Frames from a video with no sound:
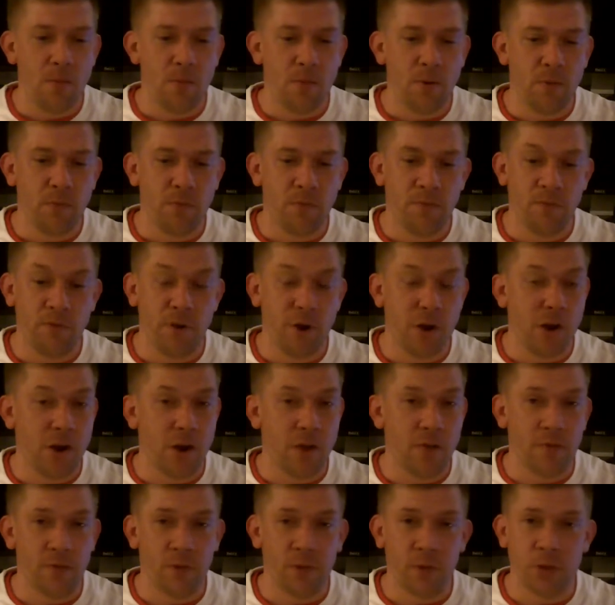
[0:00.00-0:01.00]
But
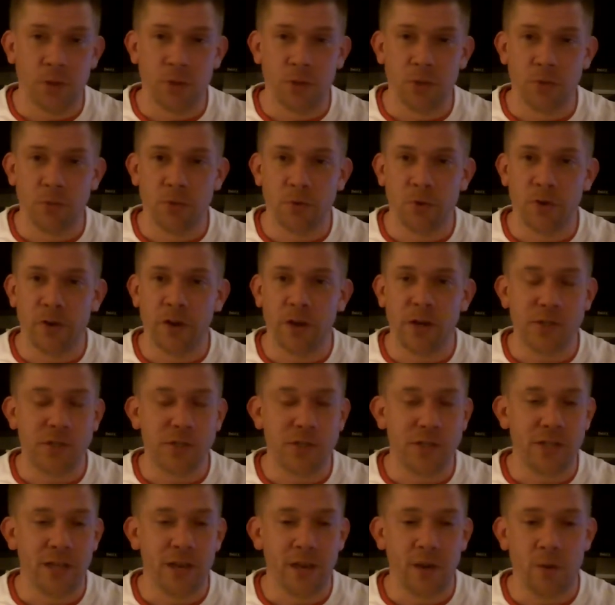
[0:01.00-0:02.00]
very influential book.
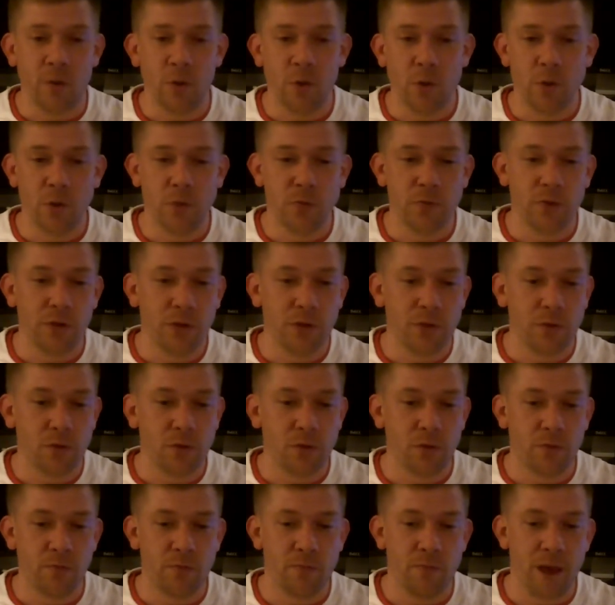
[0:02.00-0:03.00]
Actually, Teddy Roosevelt
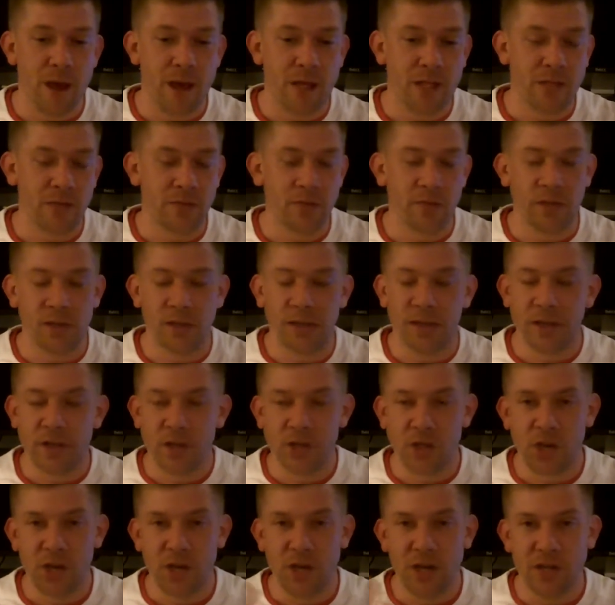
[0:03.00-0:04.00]
sort of massively
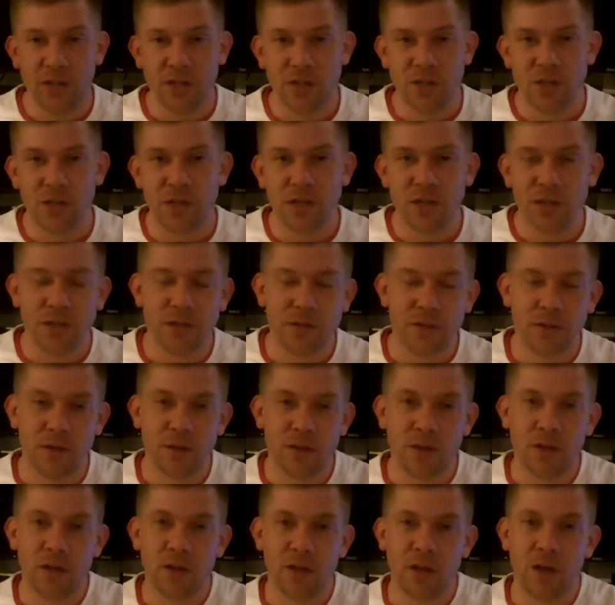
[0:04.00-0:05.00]
changed
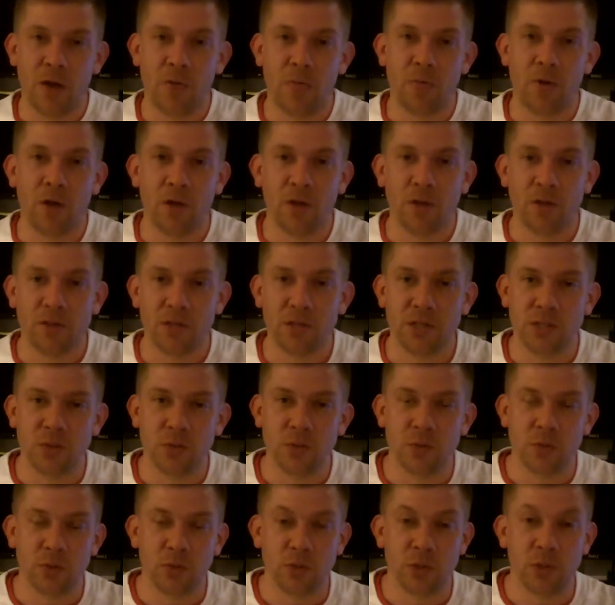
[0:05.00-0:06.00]
a lot of policies
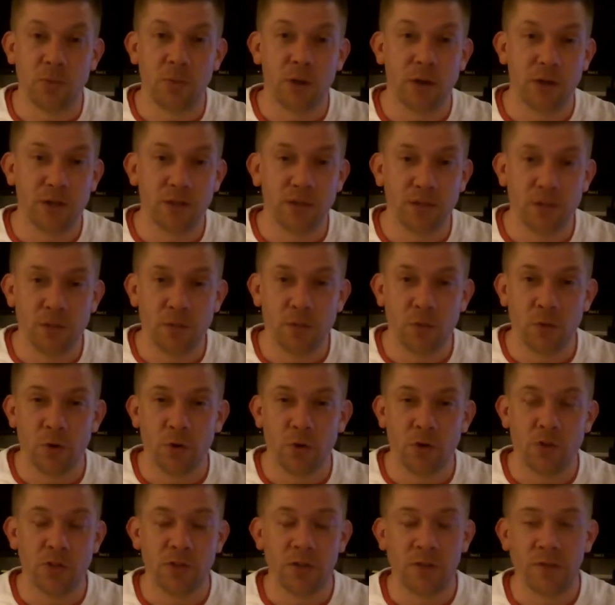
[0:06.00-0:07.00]
with respect to these
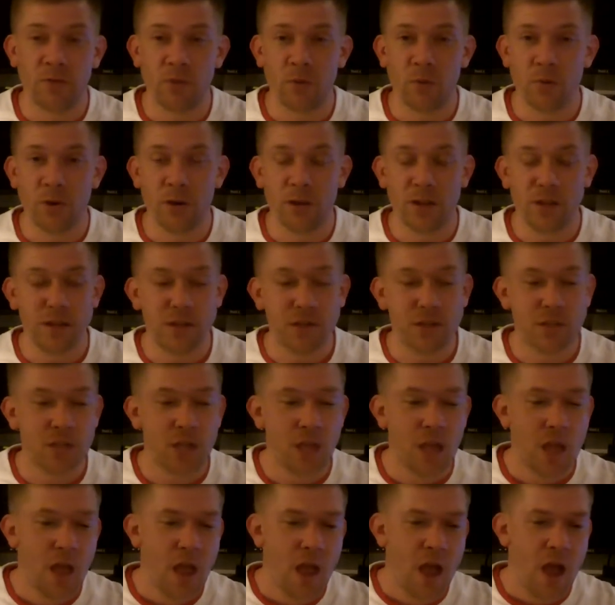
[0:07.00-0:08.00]
workers after reading this.